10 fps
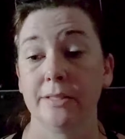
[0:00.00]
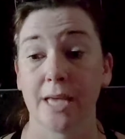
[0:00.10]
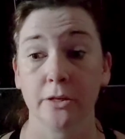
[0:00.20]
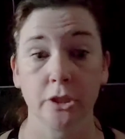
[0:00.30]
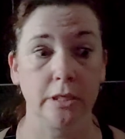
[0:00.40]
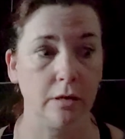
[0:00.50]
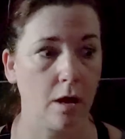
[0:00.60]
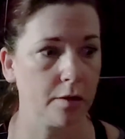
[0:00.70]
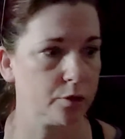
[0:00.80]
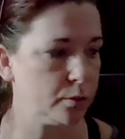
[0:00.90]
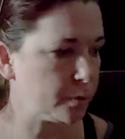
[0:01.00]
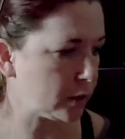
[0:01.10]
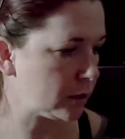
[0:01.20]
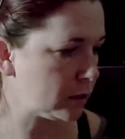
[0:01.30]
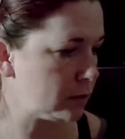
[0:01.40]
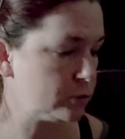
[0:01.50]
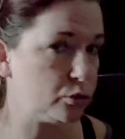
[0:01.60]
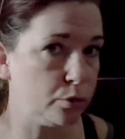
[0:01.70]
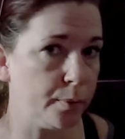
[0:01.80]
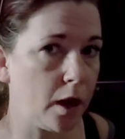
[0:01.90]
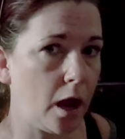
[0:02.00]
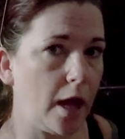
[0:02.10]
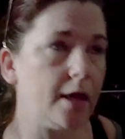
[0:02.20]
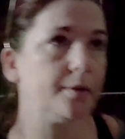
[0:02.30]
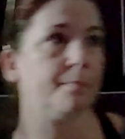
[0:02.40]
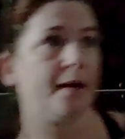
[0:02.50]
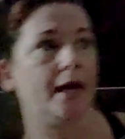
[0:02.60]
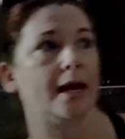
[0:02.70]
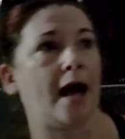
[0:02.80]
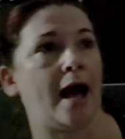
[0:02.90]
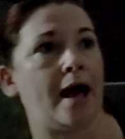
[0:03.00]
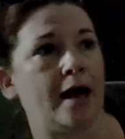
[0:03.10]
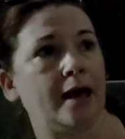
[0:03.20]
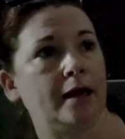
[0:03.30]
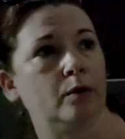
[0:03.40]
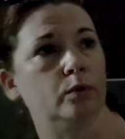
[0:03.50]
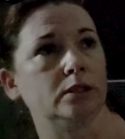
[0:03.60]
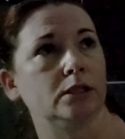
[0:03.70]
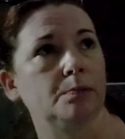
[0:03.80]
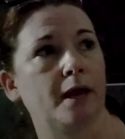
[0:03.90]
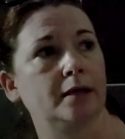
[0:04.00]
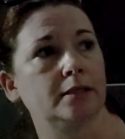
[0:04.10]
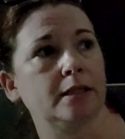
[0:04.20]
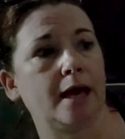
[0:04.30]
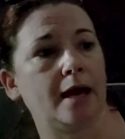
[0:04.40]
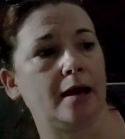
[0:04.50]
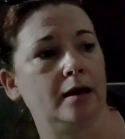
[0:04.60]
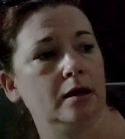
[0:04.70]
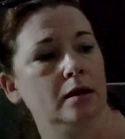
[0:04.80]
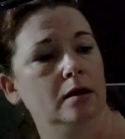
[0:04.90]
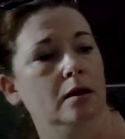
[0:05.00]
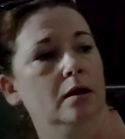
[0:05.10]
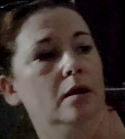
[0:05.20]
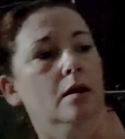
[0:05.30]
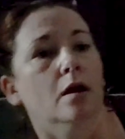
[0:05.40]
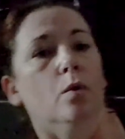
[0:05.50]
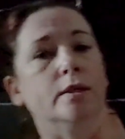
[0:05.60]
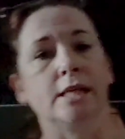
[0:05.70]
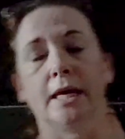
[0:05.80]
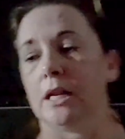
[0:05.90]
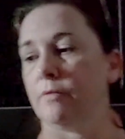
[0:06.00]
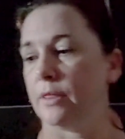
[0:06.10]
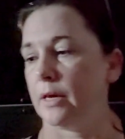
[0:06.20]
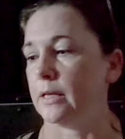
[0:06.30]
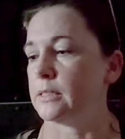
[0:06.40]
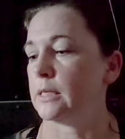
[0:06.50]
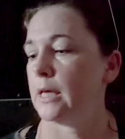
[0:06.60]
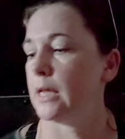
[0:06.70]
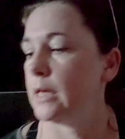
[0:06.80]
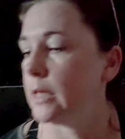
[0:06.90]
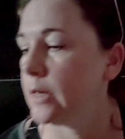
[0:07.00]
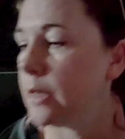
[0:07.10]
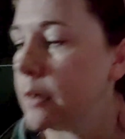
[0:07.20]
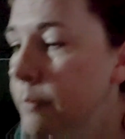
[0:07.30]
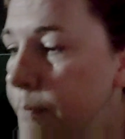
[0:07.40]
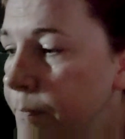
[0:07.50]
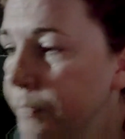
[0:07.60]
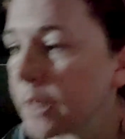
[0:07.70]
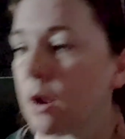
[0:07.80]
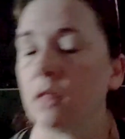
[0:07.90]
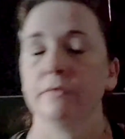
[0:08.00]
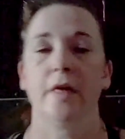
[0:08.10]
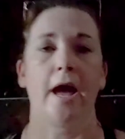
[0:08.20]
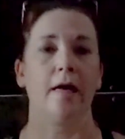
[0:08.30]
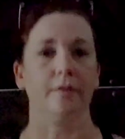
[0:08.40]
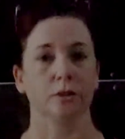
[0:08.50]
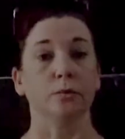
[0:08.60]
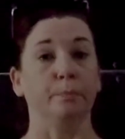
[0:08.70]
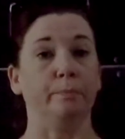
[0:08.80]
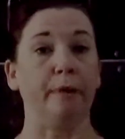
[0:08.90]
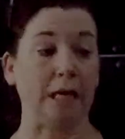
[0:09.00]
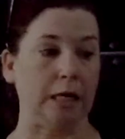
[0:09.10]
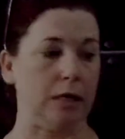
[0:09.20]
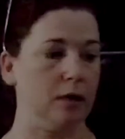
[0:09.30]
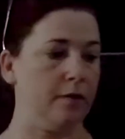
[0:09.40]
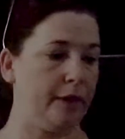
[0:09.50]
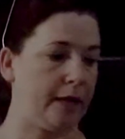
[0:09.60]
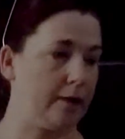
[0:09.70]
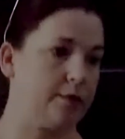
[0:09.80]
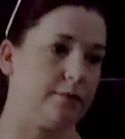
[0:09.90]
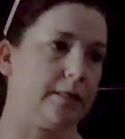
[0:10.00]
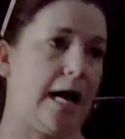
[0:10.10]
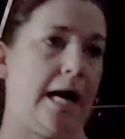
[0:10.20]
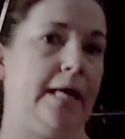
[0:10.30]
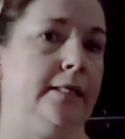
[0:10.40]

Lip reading: It's actually not super hot, but I would suspect that once I get everything insulated and all of that, this will be the kind